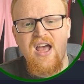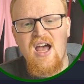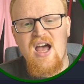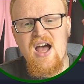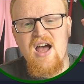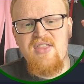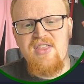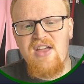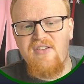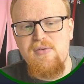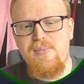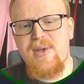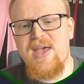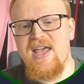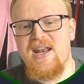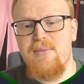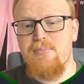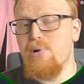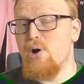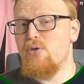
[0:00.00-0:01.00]
they've
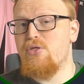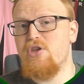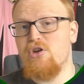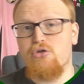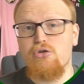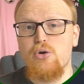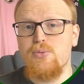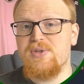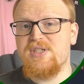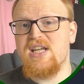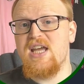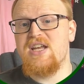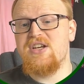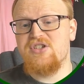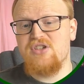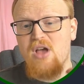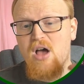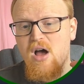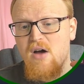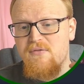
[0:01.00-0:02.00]
appeared in both the group
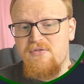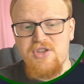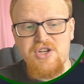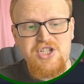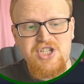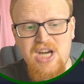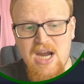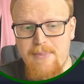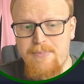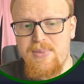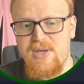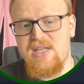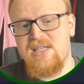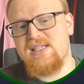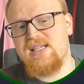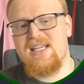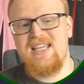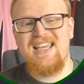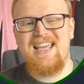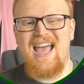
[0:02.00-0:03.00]
stages of the Champions
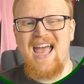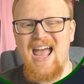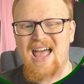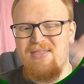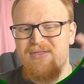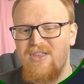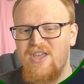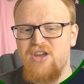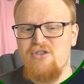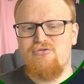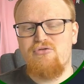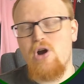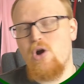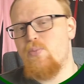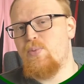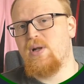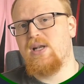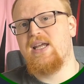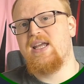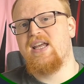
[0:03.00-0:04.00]
League and the
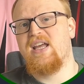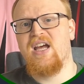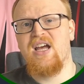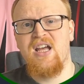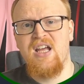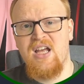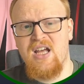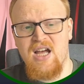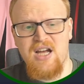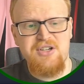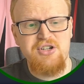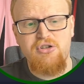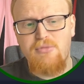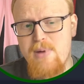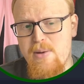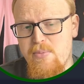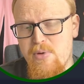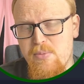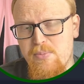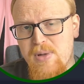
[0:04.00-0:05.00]
Europa League. I do
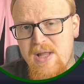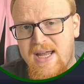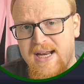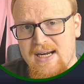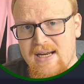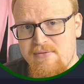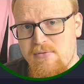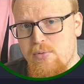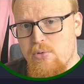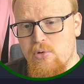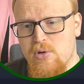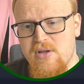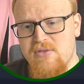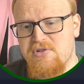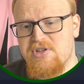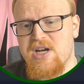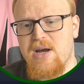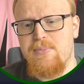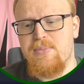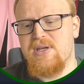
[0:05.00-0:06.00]
remember them playing Liverpool in the
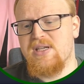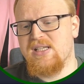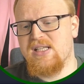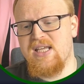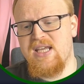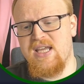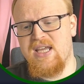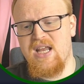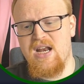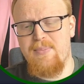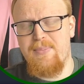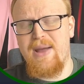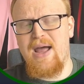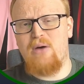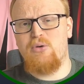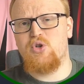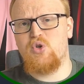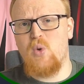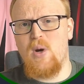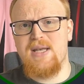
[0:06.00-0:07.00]
Champions League in
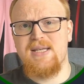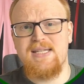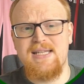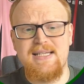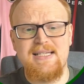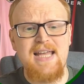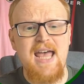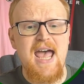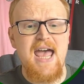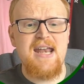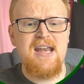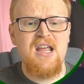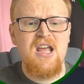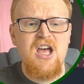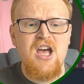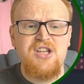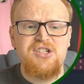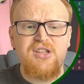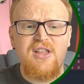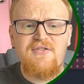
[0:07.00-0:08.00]
about 2010.
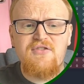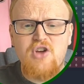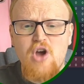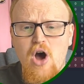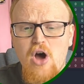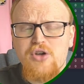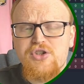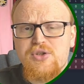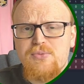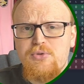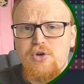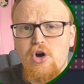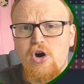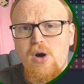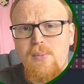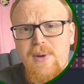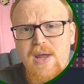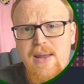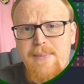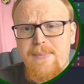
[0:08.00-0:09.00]
So they've got some
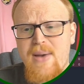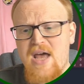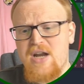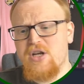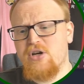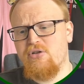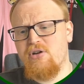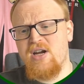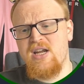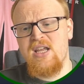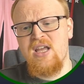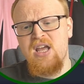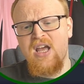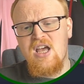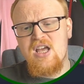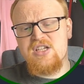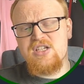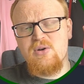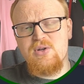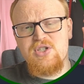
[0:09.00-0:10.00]
European pedigree,
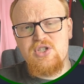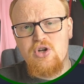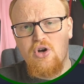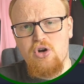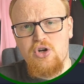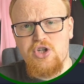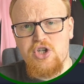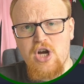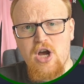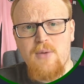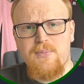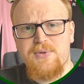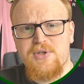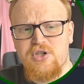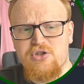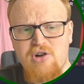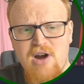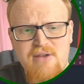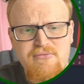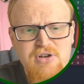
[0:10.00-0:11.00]
so it's your job to
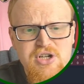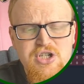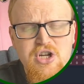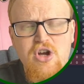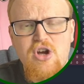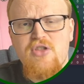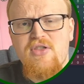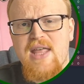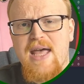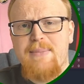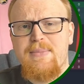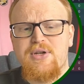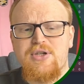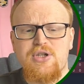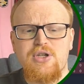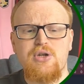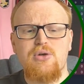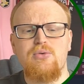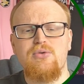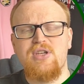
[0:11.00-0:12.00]
try and return them
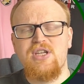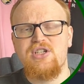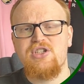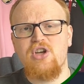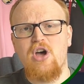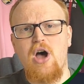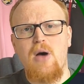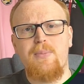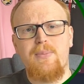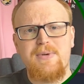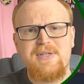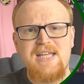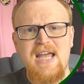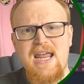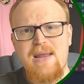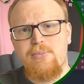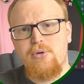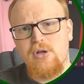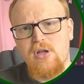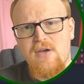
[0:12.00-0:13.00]
to the top
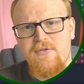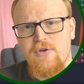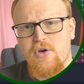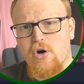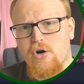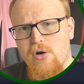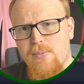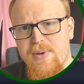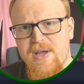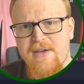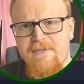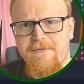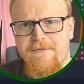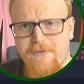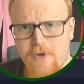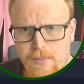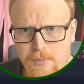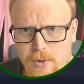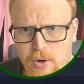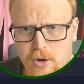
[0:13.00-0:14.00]
table of European
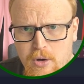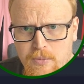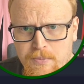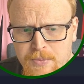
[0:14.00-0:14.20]
football.